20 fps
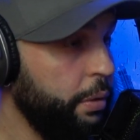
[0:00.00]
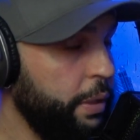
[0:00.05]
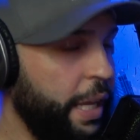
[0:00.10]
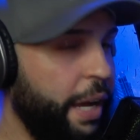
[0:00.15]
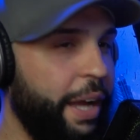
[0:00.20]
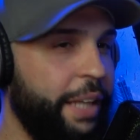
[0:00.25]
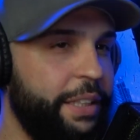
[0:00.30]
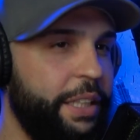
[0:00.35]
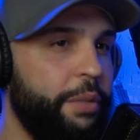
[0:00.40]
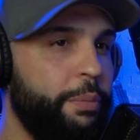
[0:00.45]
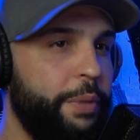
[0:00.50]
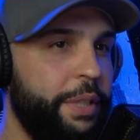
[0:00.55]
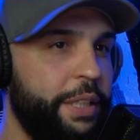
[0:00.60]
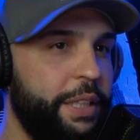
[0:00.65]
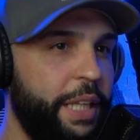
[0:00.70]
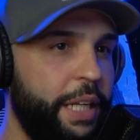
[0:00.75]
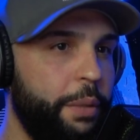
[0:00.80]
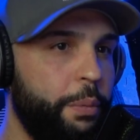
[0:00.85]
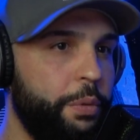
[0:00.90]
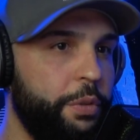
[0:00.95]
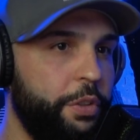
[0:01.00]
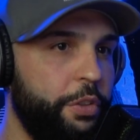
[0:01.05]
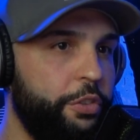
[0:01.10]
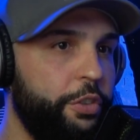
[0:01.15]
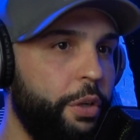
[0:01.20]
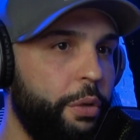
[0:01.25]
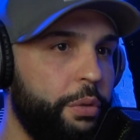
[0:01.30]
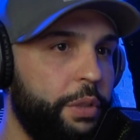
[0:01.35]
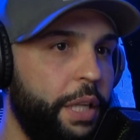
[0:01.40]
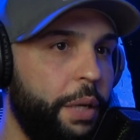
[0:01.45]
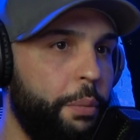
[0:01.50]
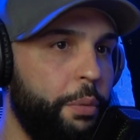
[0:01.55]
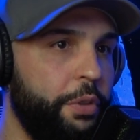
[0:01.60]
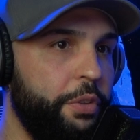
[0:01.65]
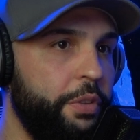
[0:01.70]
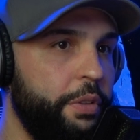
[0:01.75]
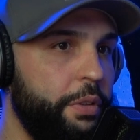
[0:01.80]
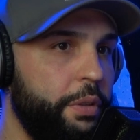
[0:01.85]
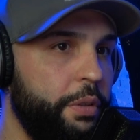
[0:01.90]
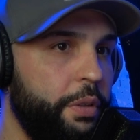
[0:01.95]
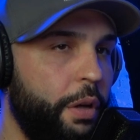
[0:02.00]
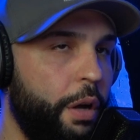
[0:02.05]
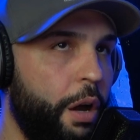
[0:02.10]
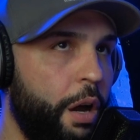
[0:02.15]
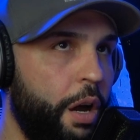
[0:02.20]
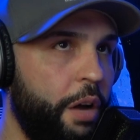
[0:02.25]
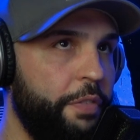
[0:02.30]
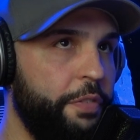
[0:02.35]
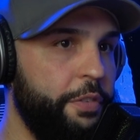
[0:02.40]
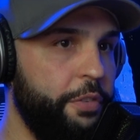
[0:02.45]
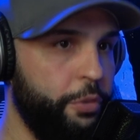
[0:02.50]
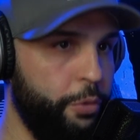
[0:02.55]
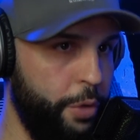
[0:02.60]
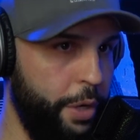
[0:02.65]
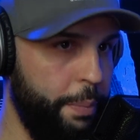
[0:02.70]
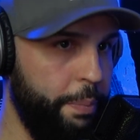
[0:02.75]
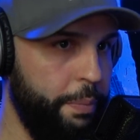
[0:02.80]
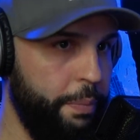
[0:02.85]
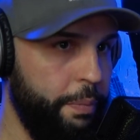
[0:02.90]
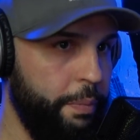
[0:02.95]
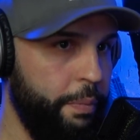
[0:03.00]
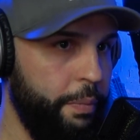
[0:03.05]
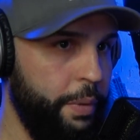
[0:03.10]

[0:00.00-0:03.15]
Now I did read that it was a joke that wasn't off script.